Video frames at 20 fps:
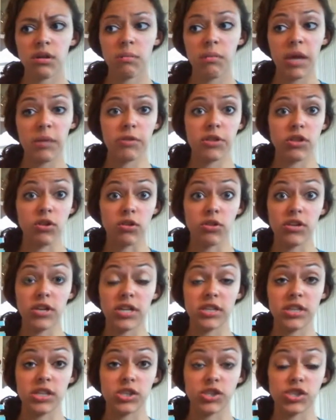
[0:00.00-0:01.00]
Maybe they'll
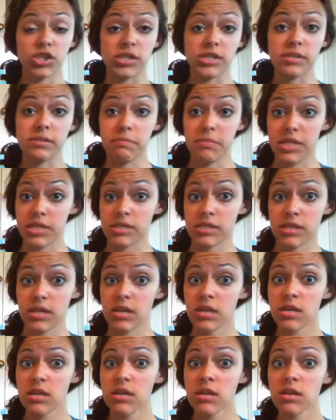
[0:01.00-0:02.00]
think that she's
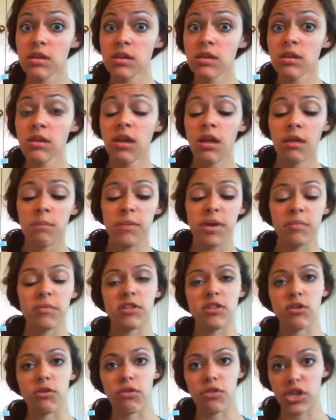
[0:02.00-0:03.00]
missing.
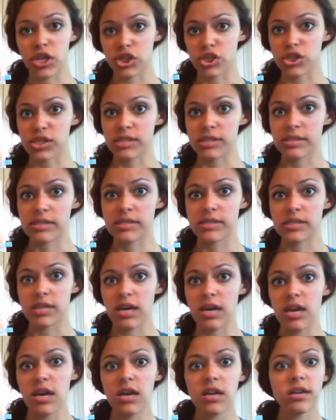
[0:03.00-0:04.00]
Maybe they'll think she's
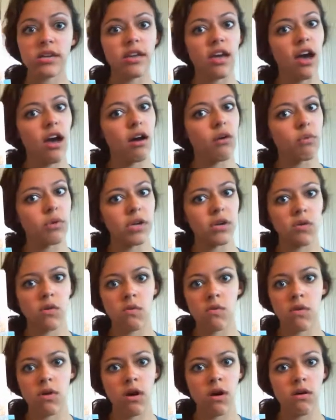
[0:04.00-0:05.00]
sick. Yeah, we
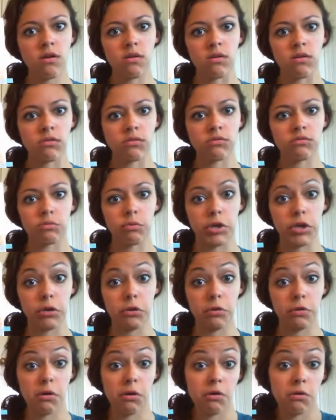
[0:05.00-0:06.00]
don't know. We
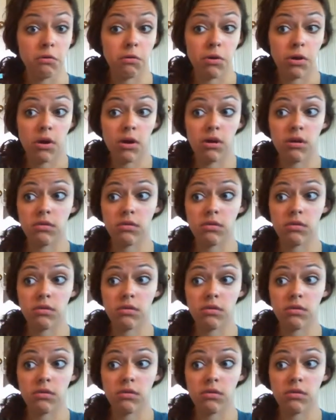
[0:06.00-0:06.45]
don't know.